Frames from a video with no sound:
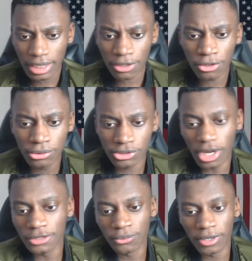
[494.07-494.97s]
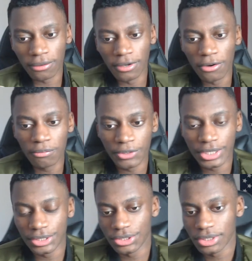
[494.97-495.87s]
Cousins went on loan
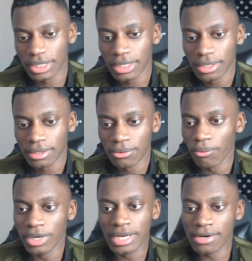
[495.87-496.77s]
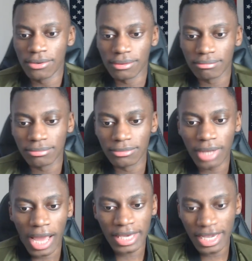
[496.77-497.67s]
because we didn't.
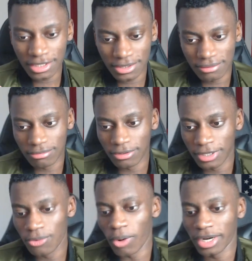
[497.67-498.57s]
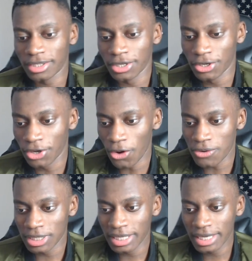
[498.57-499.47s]
I guess he wanted to go to
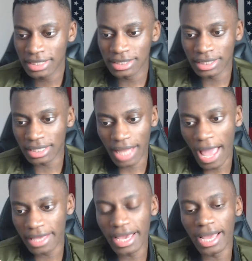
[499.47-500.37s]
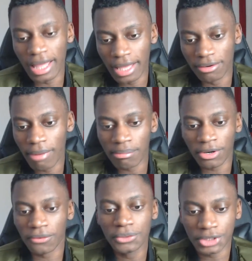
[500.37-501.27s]
Leeds and then that. Yeah, remember
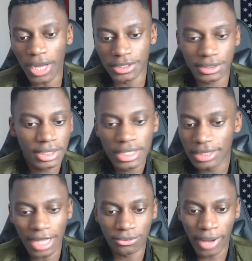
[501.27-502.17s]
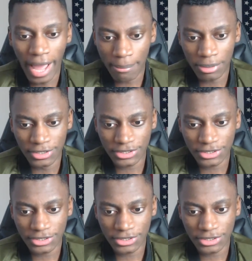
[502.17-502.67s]
Cousins. That's what happened.